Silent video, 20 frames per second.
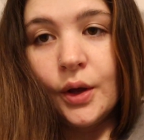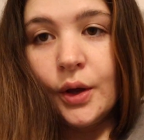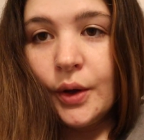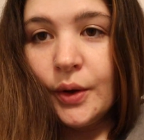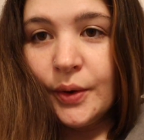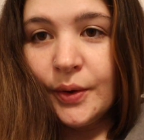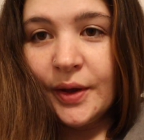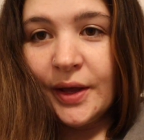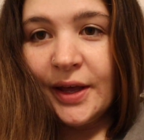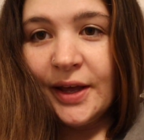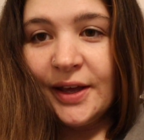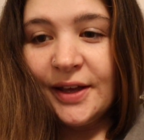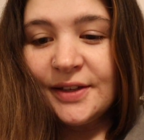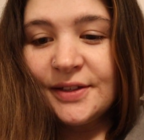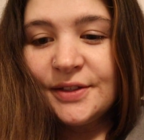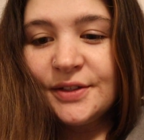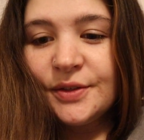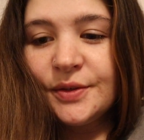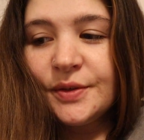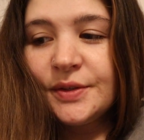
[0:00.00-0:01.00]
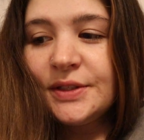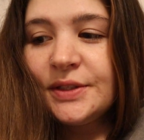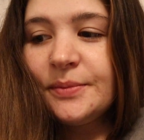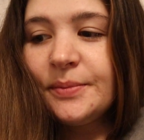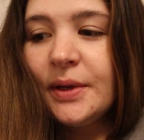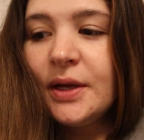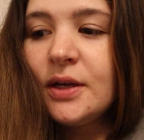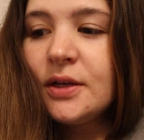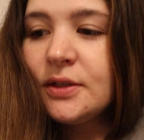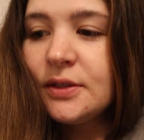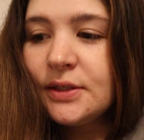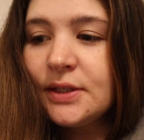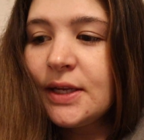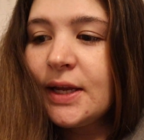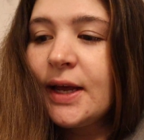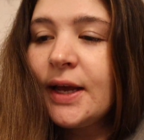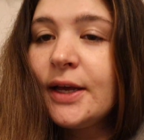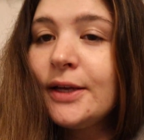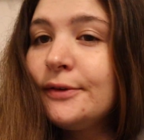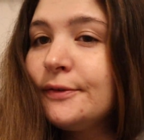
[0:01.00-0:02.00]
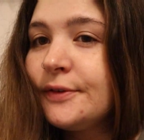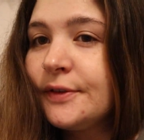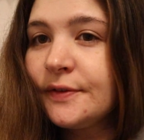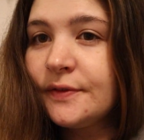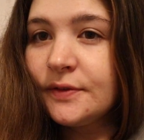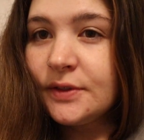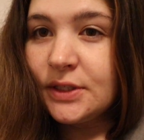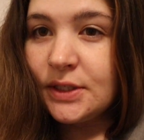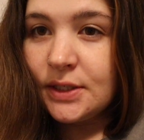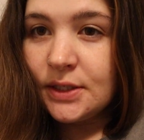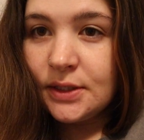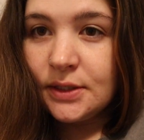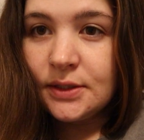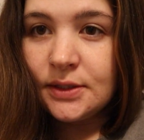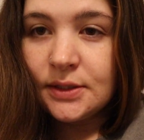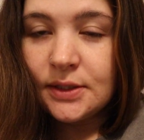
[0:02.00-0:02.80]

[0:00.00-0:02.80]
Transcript: Okay, so it's about 9:50